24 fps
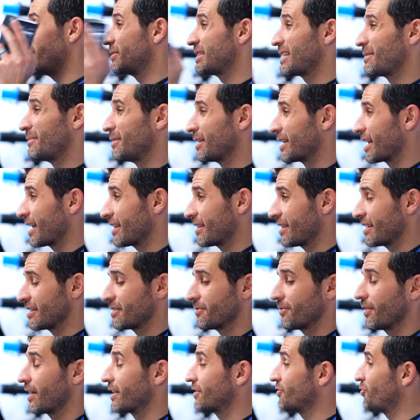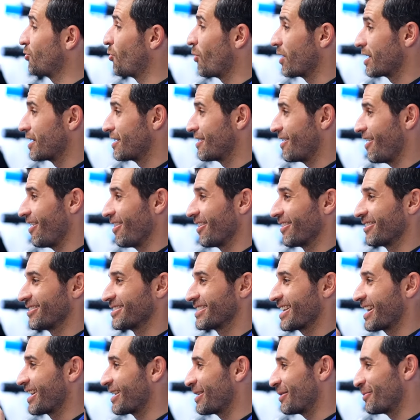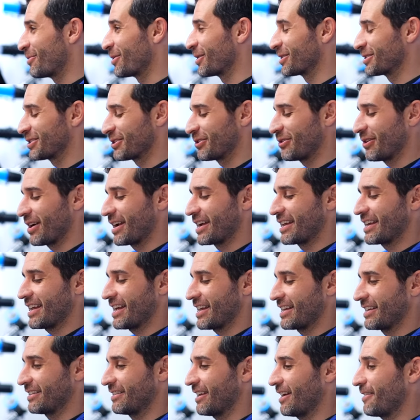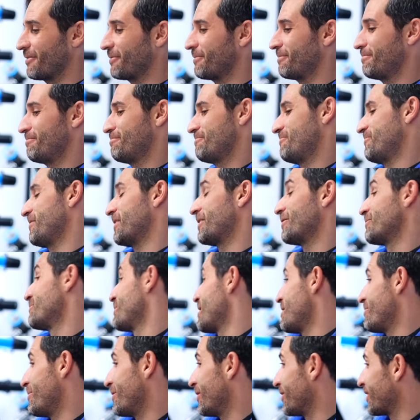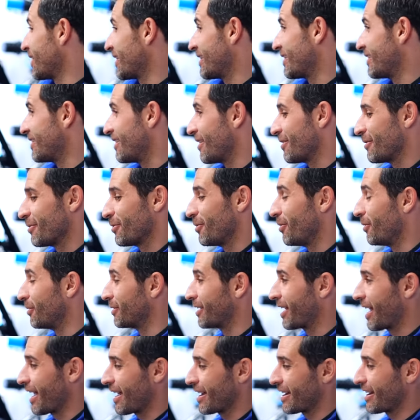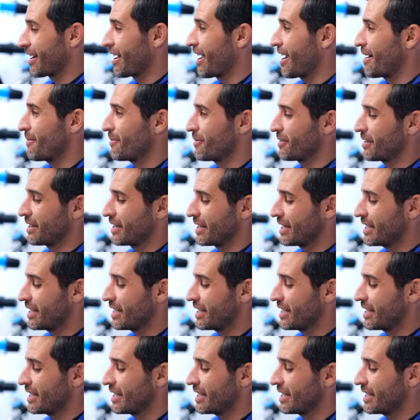I was able to get this for like $20 and it works great. And I figured maybe I'll get another old Canon camera that